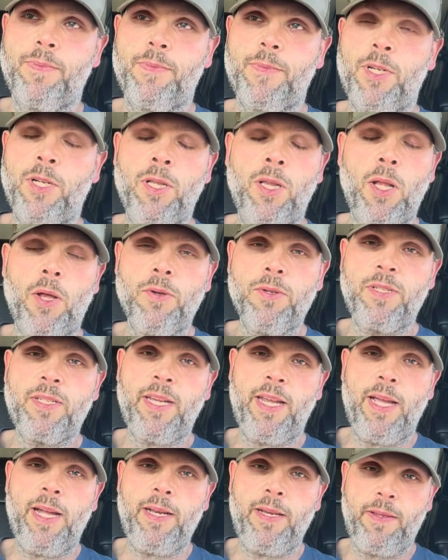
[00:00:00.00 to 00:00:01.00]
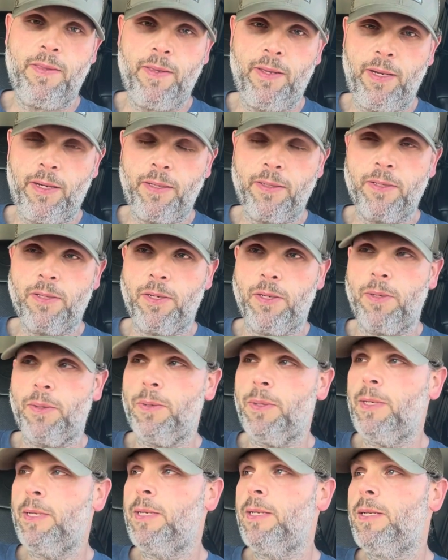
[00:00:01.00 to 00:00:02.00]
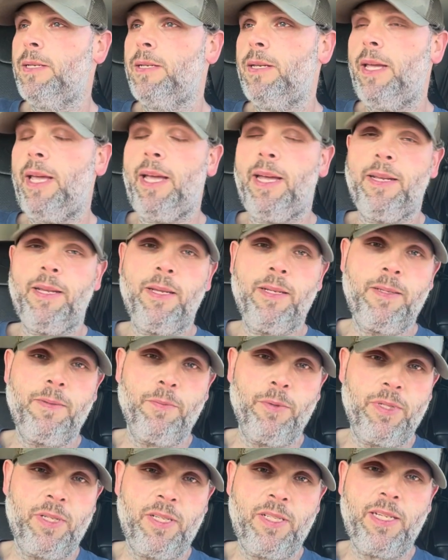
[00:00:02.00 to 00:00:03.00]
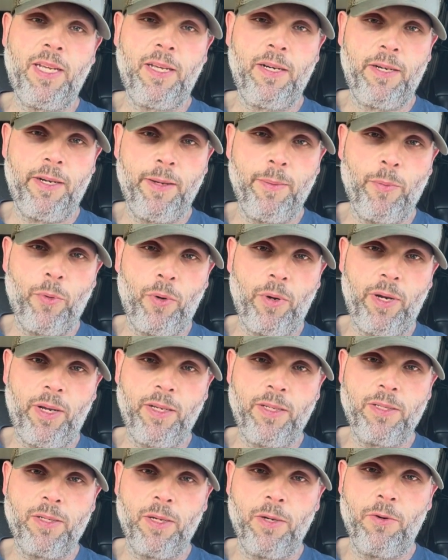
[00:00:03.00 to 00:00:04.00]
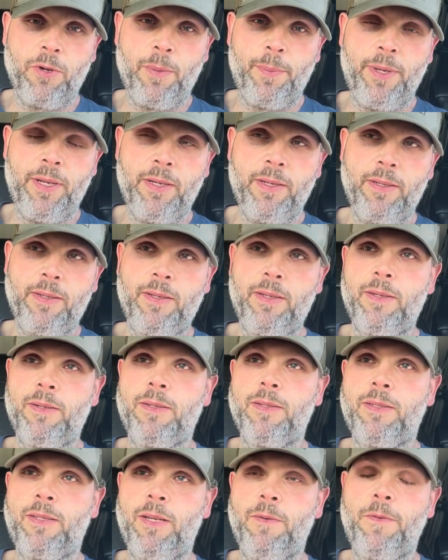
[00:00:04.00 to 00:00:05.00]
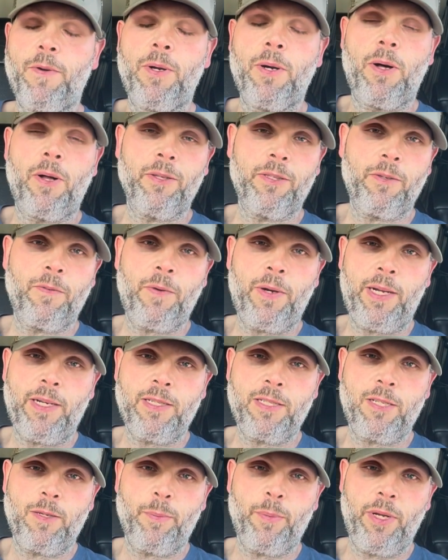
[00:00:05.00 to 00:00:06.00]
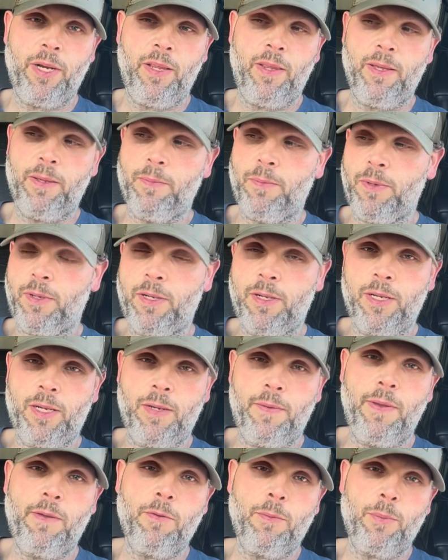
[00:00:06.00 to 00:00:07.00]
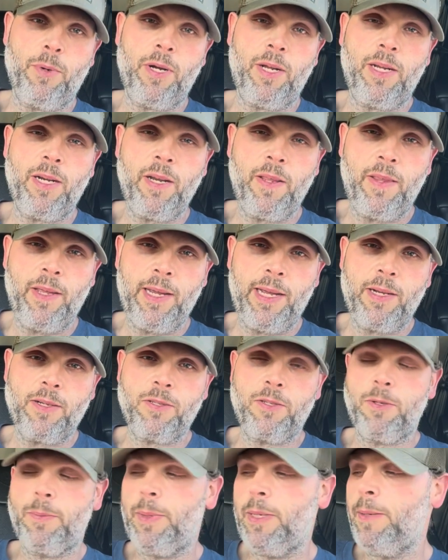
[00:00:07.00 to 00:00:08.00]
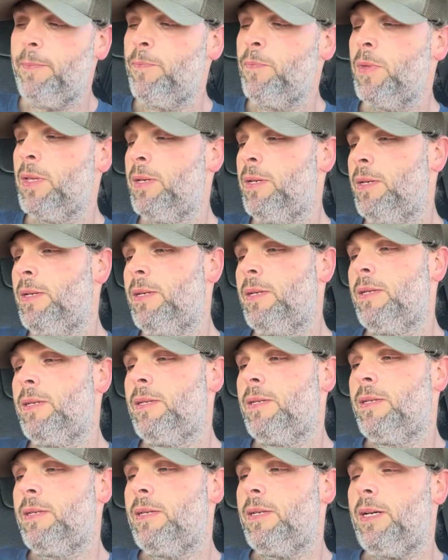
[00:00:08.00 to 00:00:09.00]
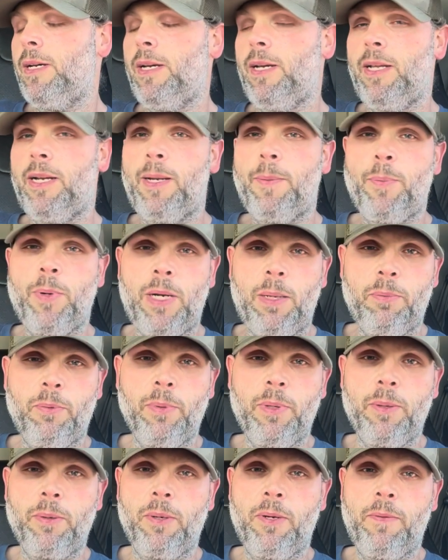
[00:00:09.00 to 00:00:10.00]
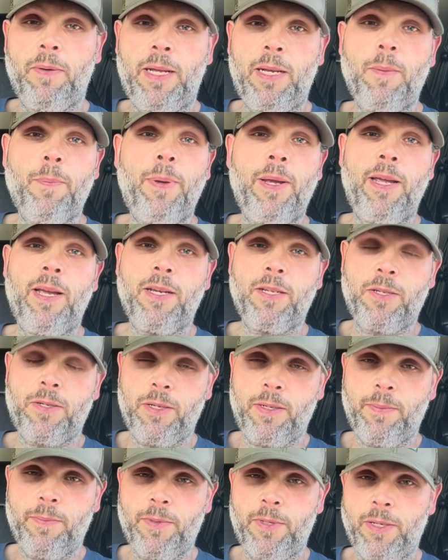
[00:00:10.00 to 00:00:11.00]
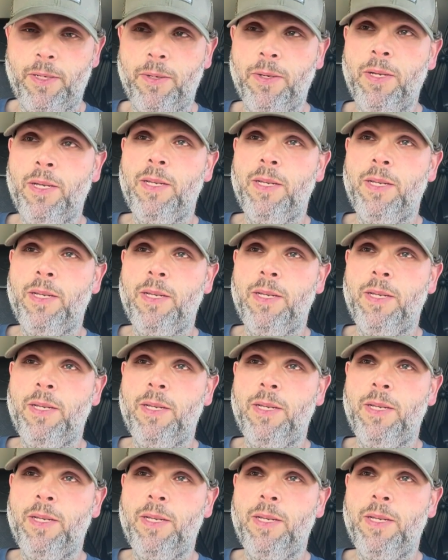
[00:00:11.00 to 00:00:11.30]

close to anything. So, and it was a Saturday morning, so it would have been difficult to find somebody that could have even brought anything out to me, and I probably would have had to pay extra. So,